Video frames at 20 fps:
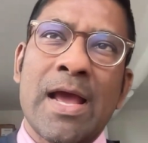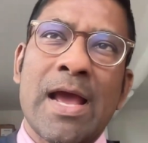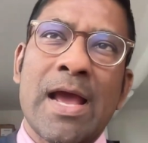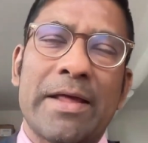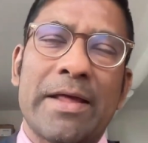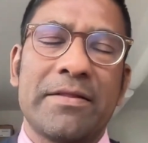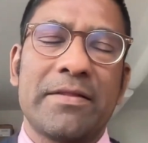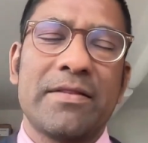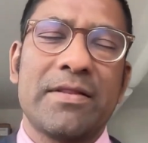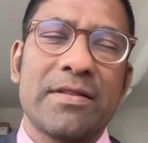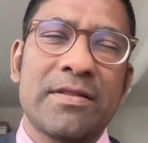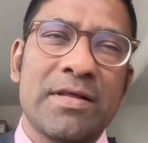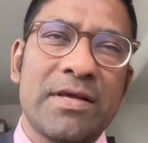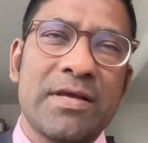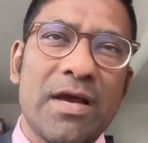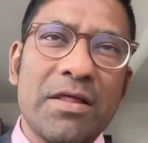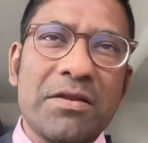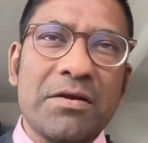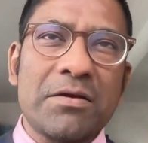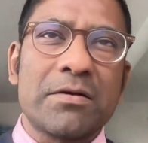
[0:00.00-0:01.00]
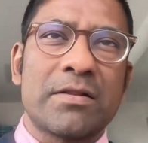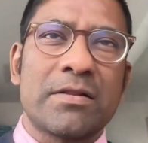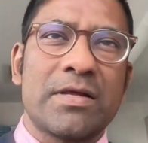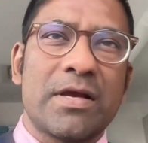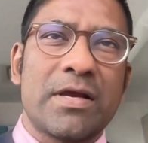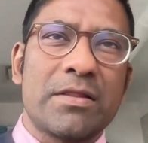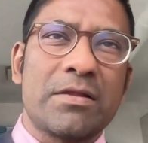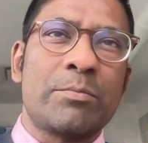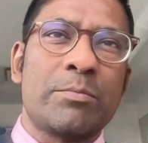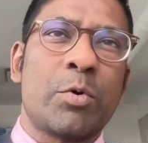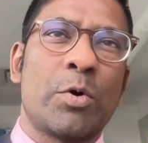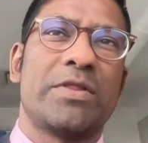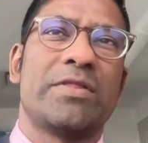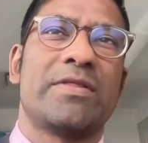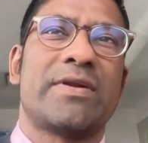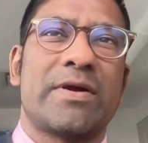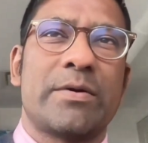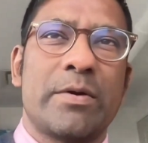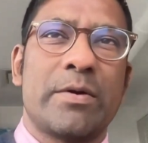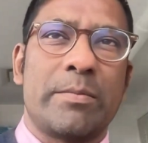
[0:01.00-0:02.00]
And then the other point that
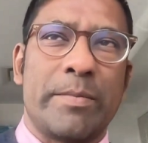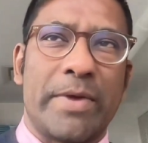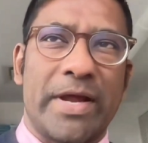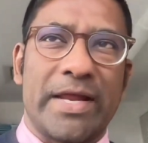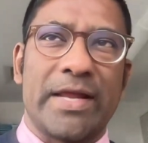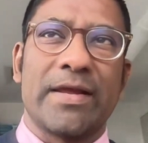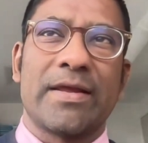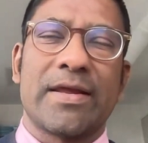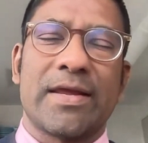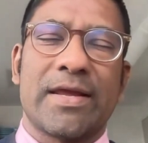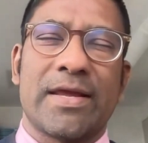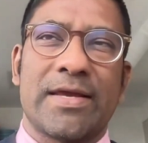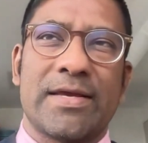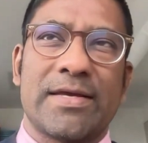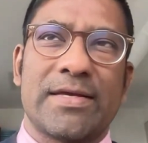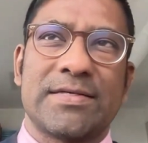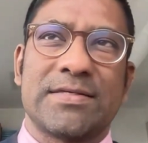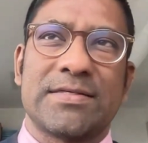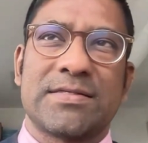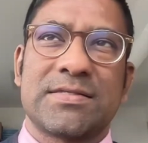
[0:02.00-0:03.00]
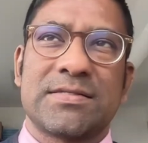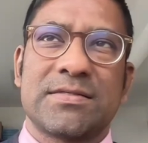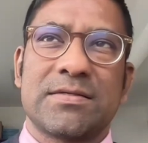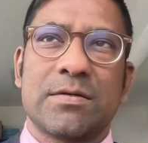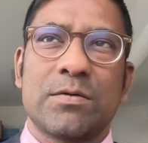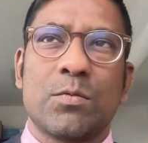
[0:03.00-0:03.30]
I would make is,